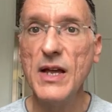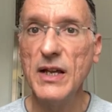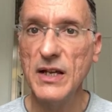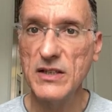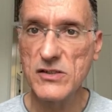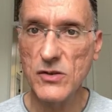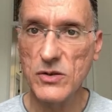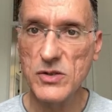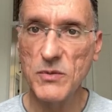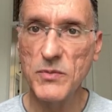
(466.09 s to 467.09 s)
It's
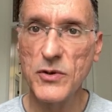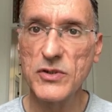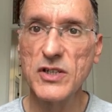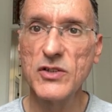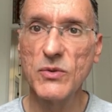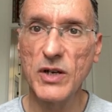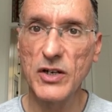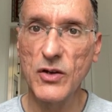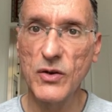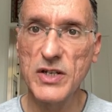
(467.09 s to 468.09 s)
also important to
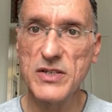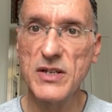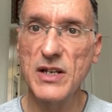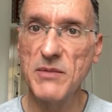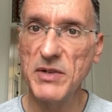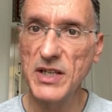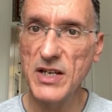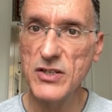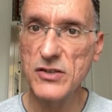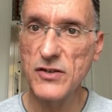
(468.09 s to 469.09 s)
acknowledge the
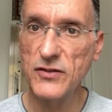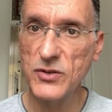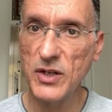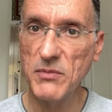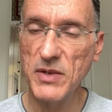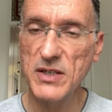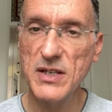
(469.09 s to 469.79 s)
limitations of treatment